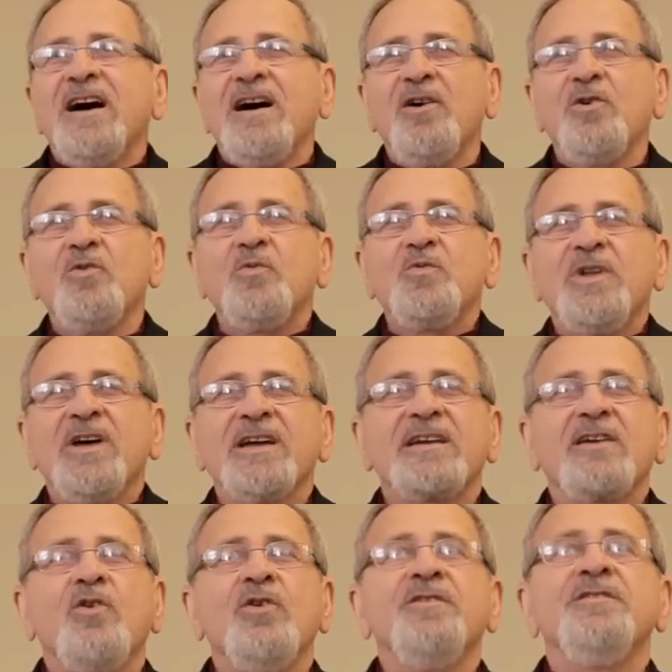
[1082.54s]
now,
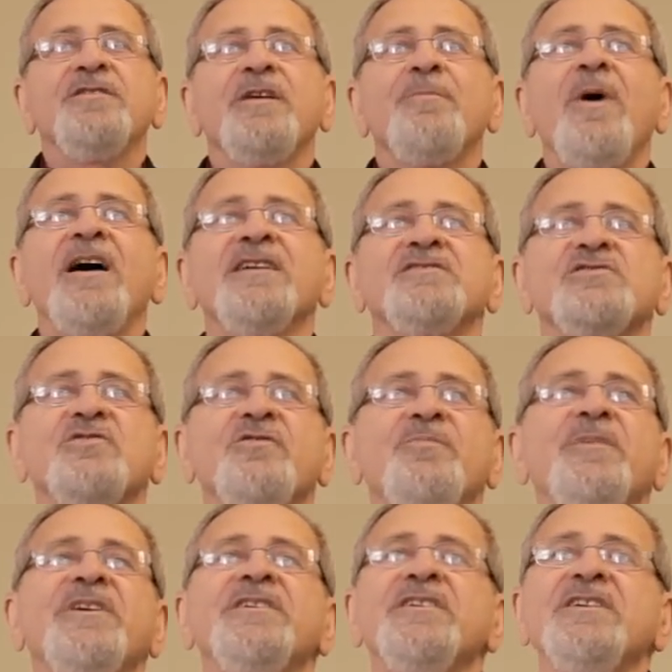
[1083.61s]
like on the minds of
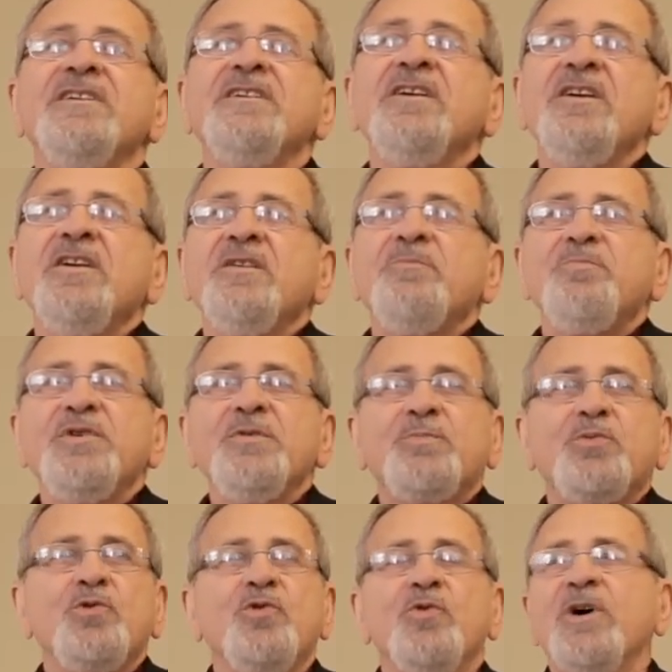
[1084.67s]
many
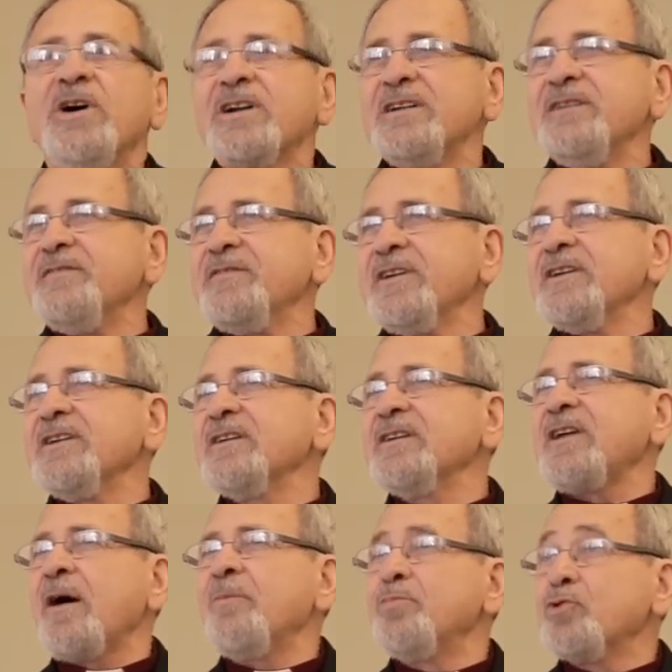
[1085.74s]
people who are
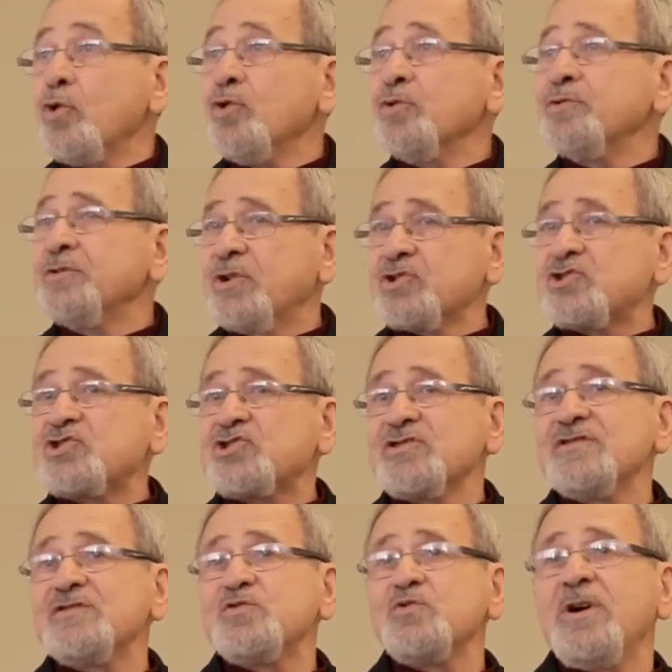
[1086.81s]
living abroad,
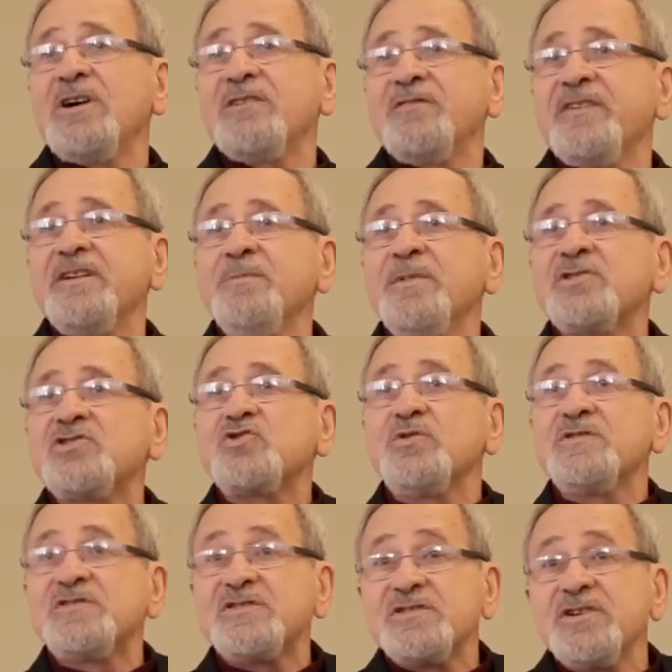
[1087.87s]
Christians who are very much
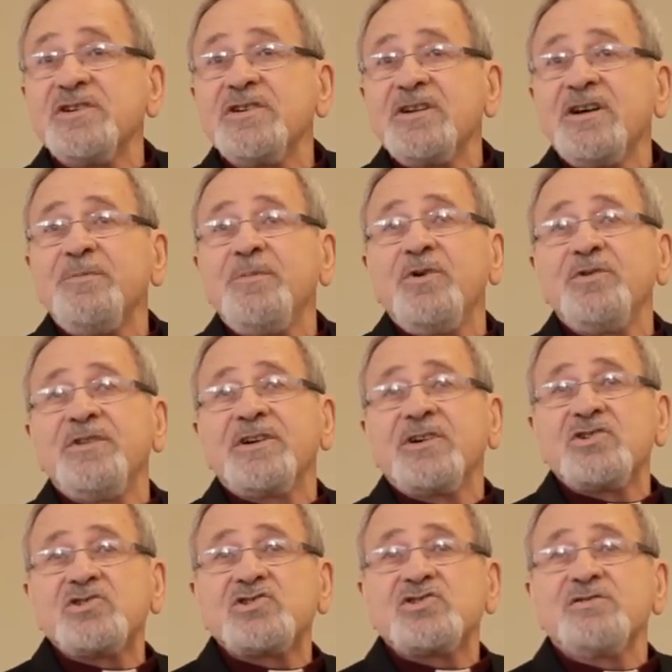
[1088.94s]
concerned about the
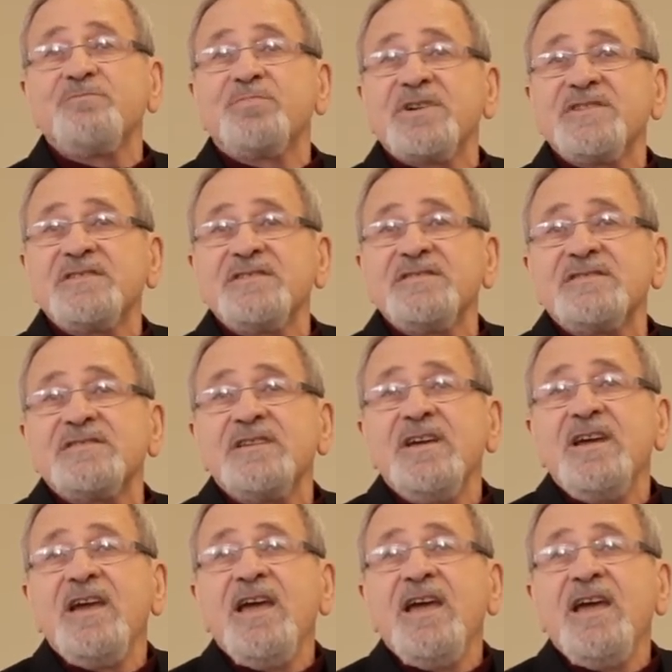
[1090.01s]
Christian presence